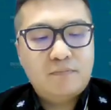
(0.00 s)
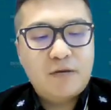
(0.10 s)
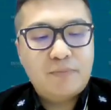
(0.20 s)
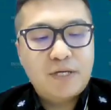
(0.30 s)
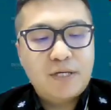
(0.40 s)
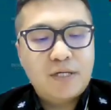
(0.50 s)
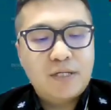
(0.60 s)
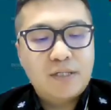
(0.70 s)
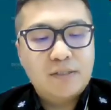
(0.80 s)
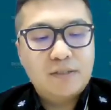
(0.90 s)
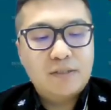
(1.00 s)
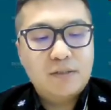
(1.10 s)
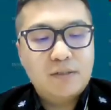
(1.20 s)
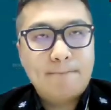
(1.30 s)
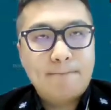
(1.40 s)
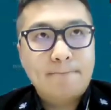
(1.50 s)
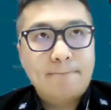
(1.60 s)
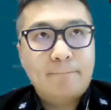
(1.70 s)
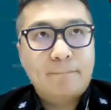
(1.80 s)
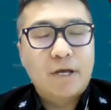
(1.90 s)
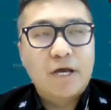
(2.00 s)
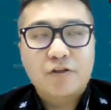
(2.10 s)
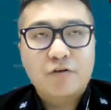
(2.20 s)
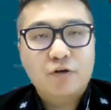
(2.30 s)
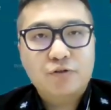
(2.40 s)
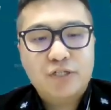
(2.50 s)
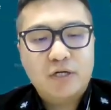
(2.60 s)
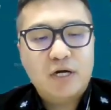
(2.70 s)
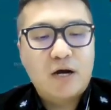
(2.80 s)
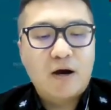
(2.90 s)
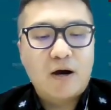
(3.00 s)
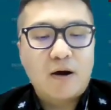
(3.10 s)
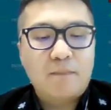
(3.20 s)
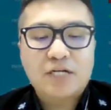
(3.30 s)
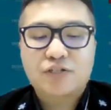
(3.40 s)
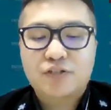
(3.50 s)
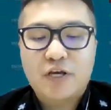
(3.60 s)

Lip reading: Maybe in the future, much